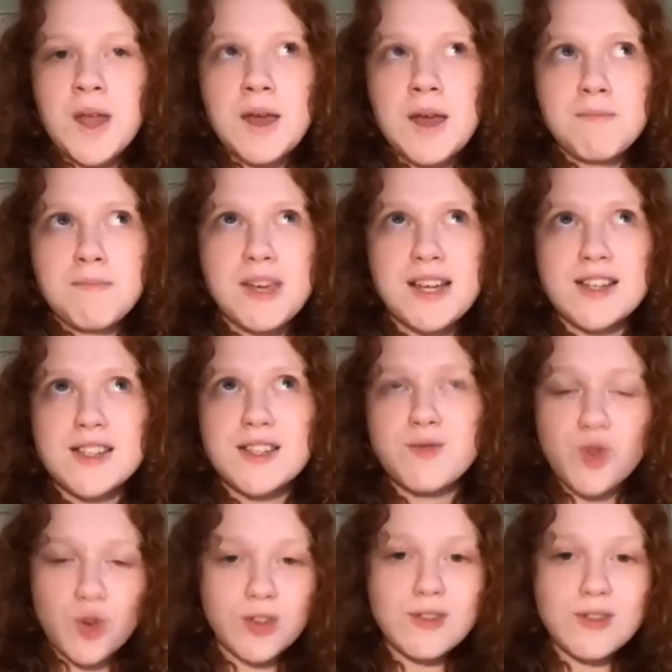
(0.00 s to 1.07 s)
because
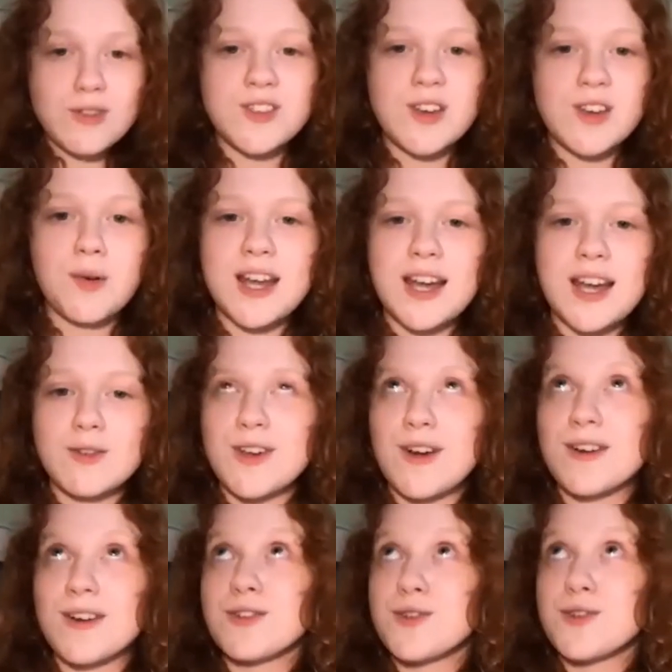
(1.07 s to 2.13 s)
northern saw-whet owls
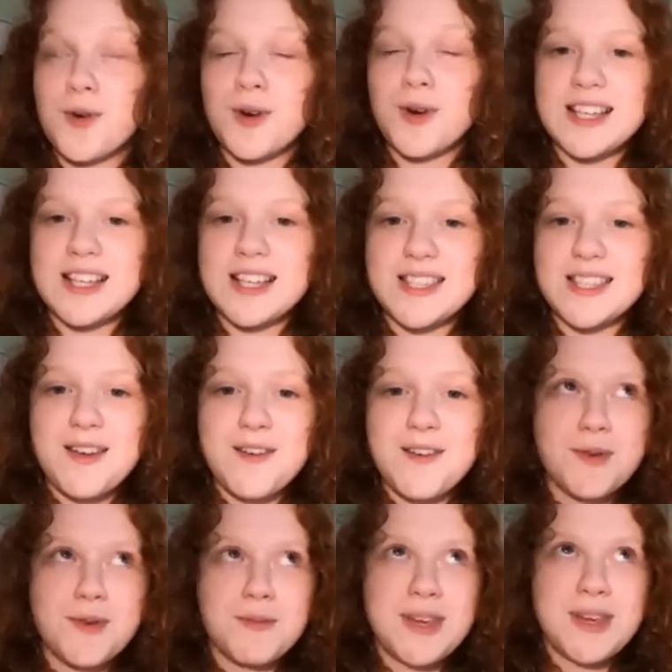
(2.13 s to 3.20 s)
are notorious
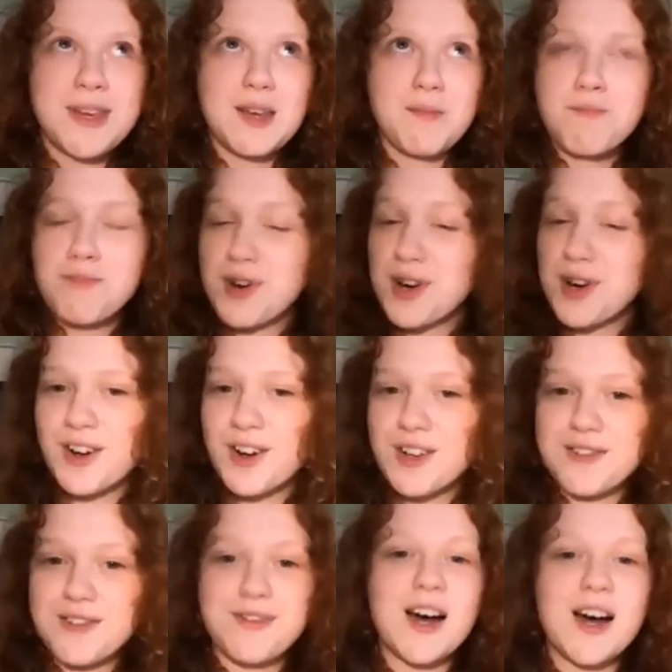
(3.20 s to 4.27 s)
for being pretty hard to
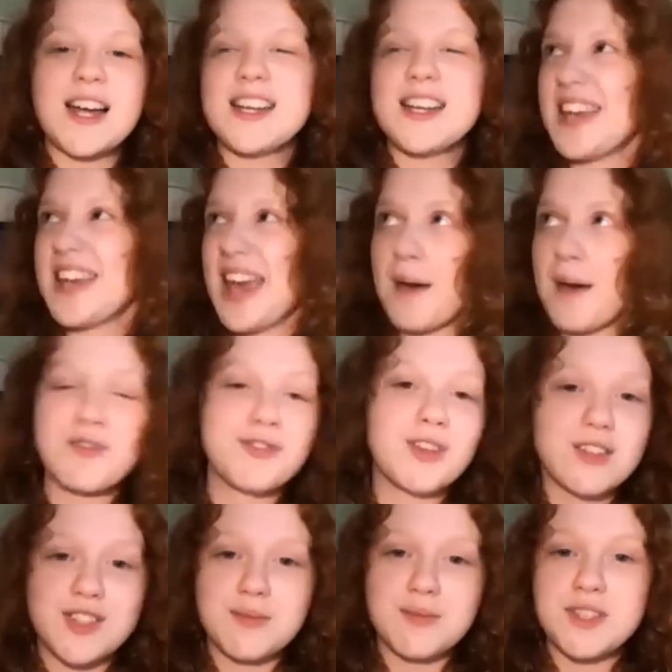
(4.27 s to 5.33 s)
find and
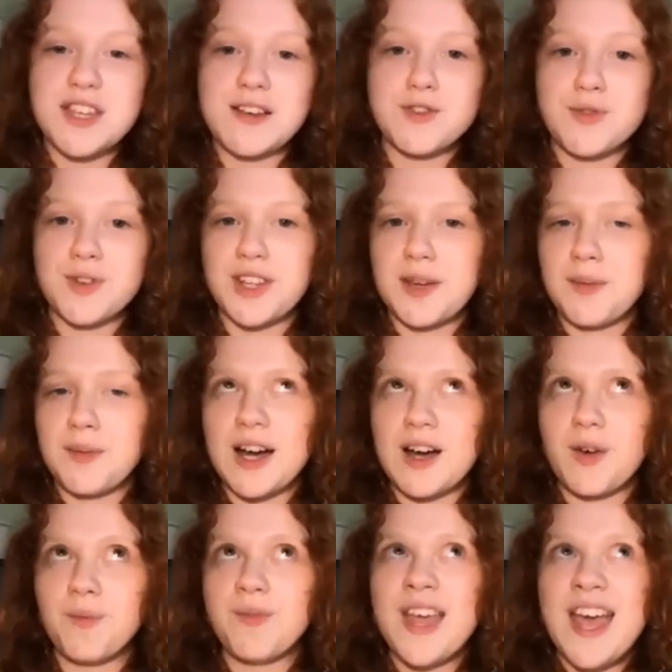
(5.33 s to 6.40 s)
camouflaging themselves really
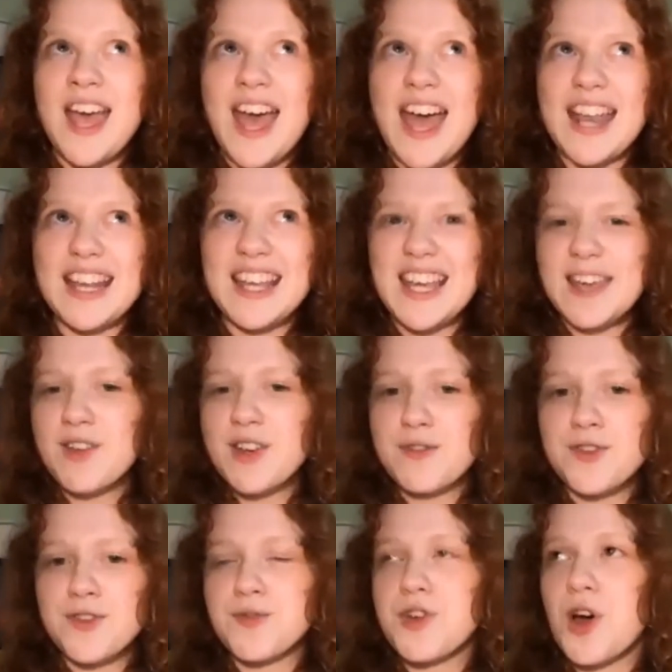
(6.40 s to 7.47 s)
well. And even if
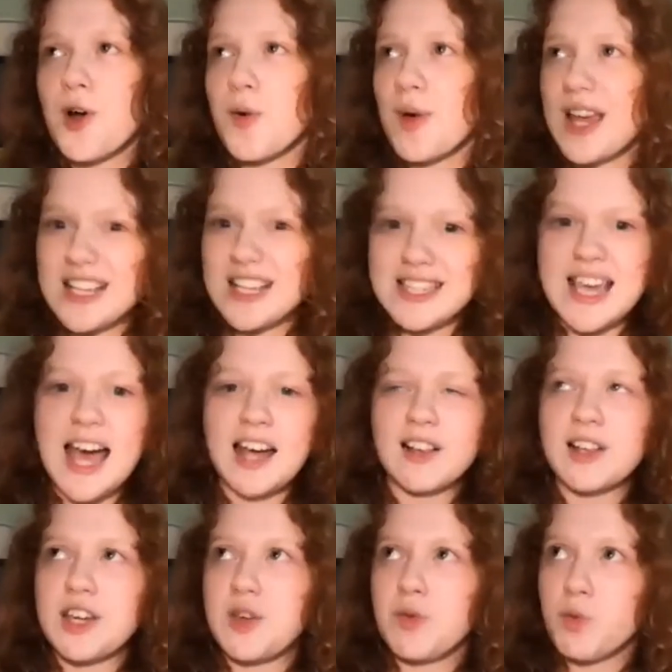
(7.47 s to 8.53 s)
you know
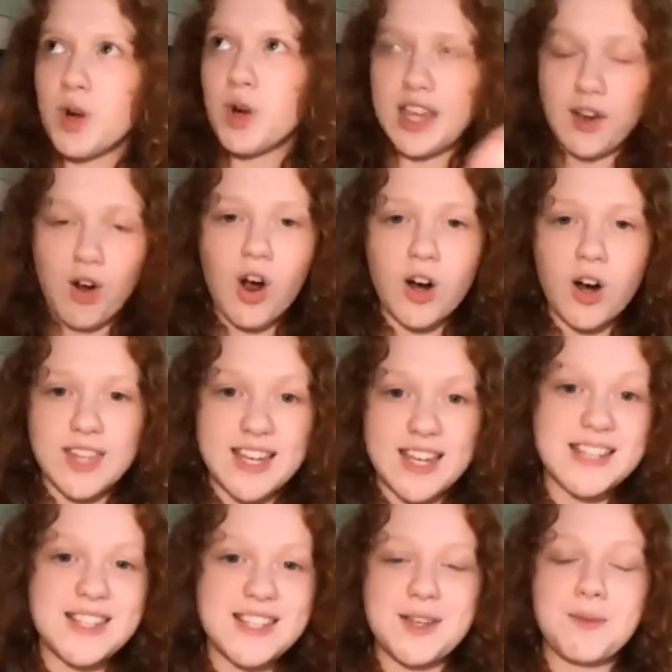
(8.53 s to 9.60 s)
exactly where they are, they can
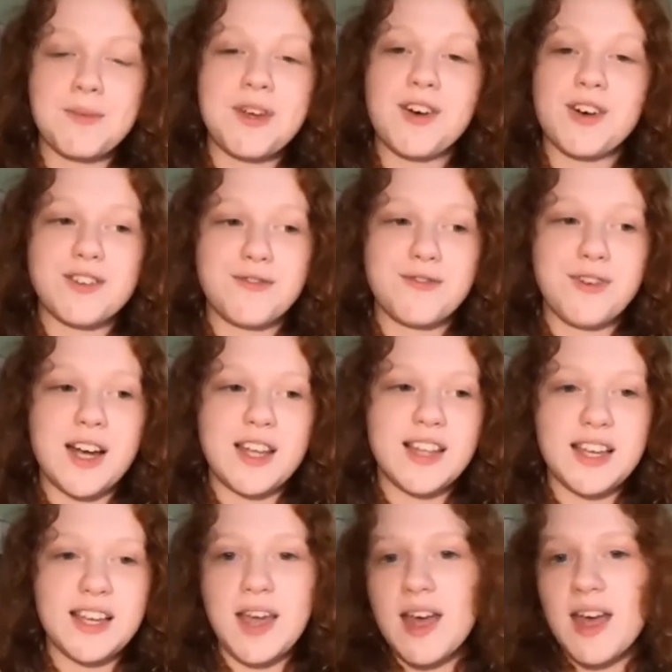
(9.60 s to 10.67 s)
still be hard to find.
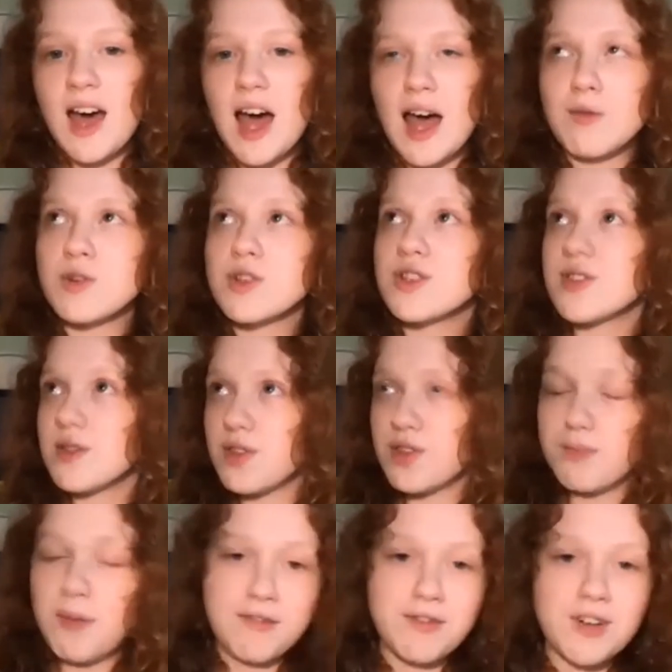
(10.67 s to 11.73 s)

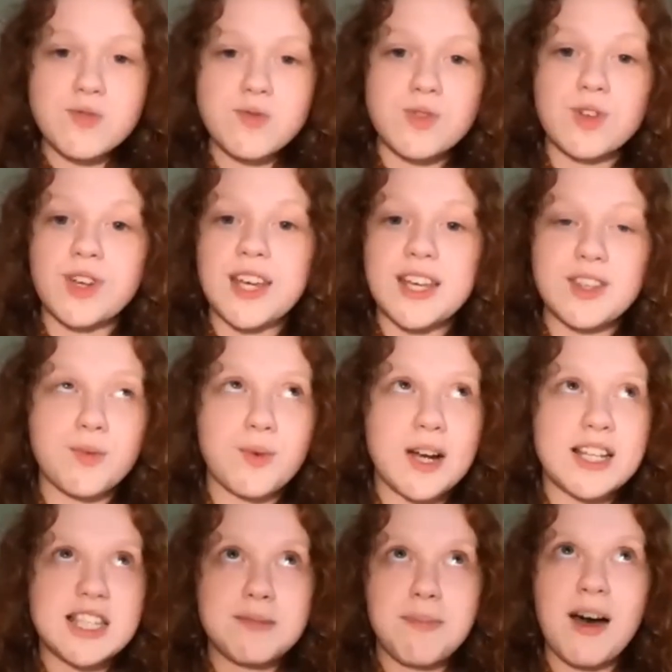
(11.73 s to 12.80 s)
My friends were looking in the right
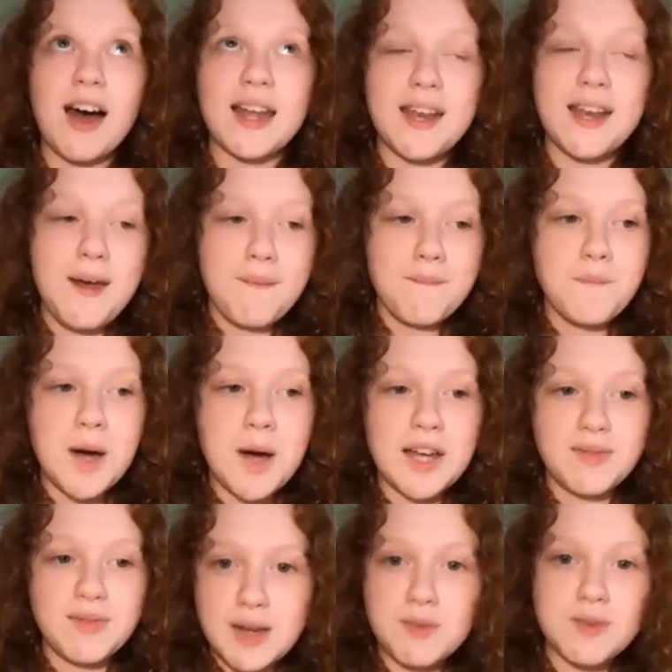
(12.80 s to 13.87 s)
spot, but
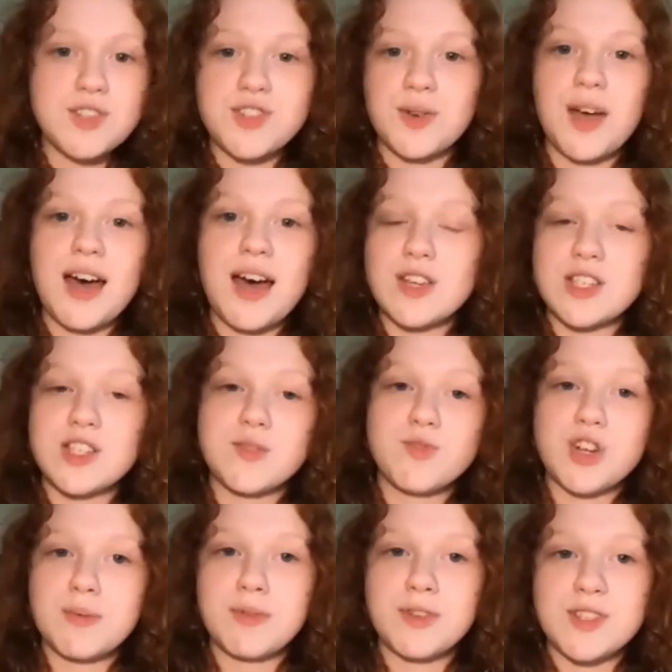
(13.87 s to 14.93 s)
they were still having some
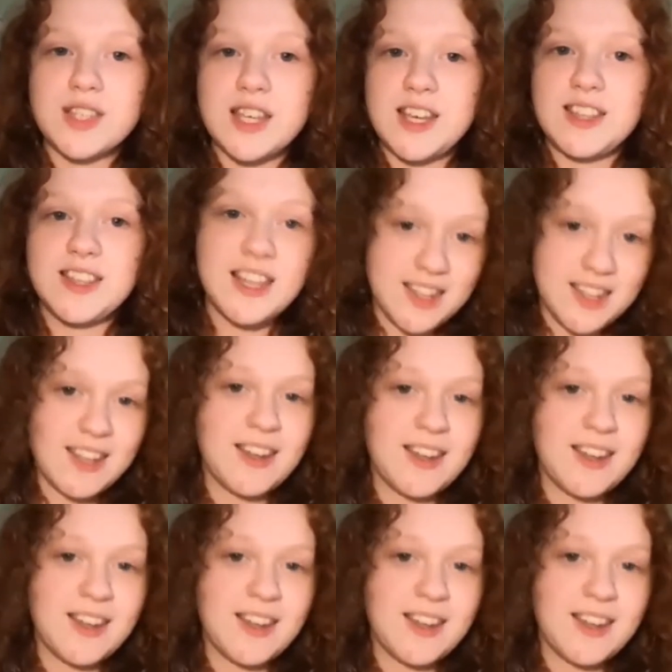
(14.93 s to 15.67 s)
trouble seeing it. They did